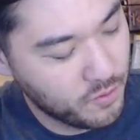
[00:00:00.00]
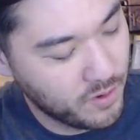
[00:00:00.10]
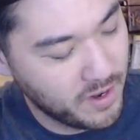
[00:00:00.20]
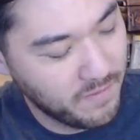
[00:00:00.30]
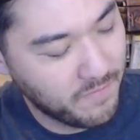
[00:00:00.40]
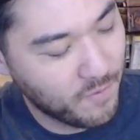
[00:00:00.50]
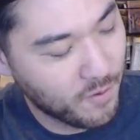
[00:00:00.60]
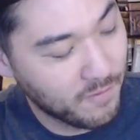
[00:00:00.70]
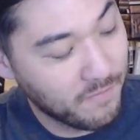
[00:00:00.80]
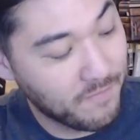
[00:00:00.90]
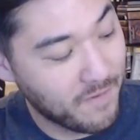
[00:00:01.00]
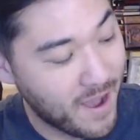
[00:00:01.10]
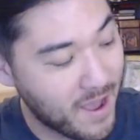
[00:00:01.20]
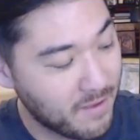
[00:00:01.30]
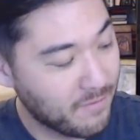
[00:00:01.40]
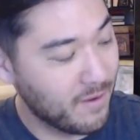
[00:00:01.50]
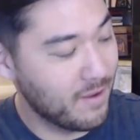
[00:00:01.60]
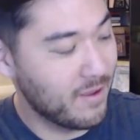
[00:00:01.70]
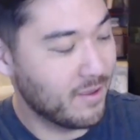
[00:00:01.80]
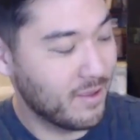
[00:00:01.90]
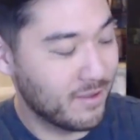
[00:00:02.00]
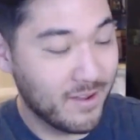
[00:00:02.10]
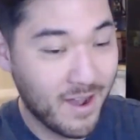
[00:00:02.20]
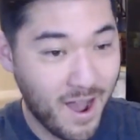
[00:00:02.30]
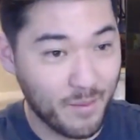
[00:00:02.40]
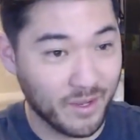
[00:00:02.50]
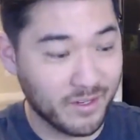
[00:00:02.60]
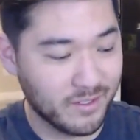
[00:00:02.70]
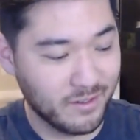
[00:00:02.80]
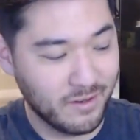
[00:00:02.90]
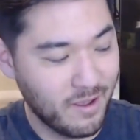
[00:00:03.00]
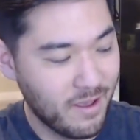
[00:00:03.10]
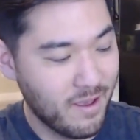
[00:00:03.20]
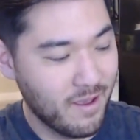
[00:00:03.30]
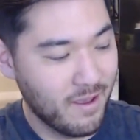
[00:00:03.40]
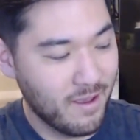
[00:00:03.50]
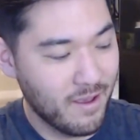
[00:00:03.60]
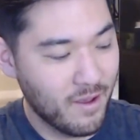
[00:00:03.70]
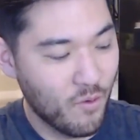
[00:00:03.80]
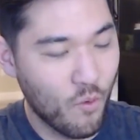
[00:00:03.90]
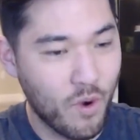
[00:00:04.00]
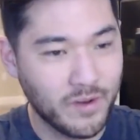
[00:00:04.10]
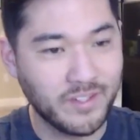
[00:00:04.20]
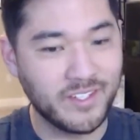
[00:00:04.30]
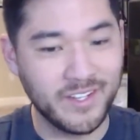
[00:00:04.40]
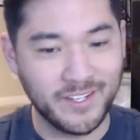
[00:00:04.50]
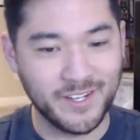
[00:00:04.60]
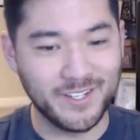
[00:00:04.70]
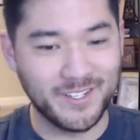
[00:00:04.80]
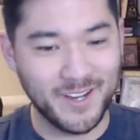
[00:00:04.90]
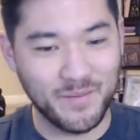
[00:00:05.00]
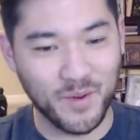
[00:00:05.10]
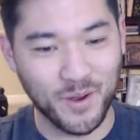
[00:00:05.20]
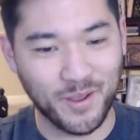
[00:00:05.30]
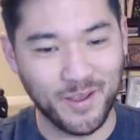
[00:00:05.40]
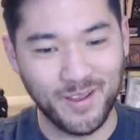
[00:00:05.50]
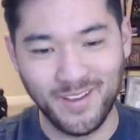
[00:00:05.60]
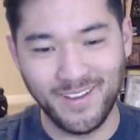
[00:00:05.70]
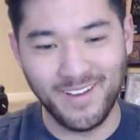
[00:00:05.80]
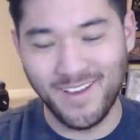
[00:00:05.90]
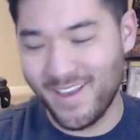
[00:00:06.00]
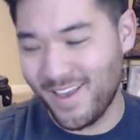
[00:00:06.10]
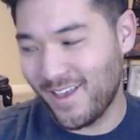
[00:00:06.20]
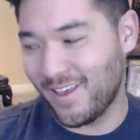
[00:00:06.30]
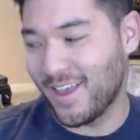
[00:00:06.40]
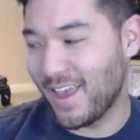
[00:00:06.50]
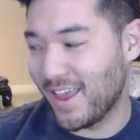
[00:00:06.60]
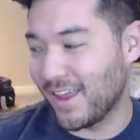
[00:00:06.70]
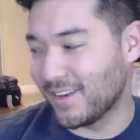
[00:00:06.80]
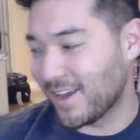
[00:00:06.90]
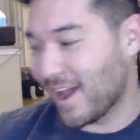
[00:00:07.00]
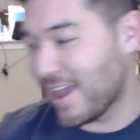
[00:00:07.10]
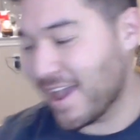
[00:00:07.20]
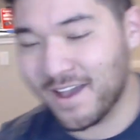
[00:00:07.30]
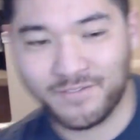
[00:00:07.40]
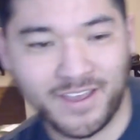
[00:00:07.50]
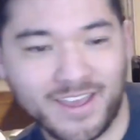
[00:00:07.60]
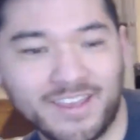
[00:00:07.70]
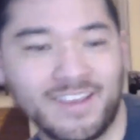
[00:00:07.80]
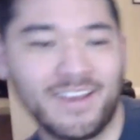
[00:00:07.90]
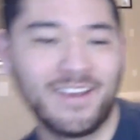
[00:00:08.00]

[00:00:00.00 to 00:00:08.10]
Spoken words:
3, 4, 5 comics, 1 CGC book, and I have a